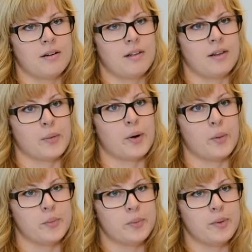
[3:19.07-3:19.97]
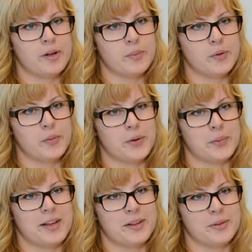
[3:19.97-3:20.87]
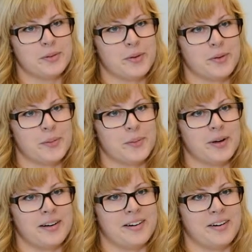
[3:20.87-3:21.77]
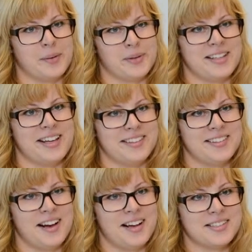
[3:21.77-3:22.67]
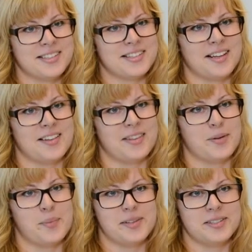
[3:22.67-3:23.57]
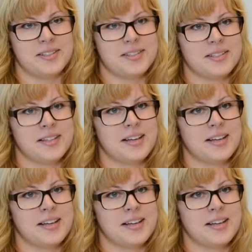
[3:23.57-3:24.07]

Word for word: in our home department where we get to know uh, our daily tasks and the business.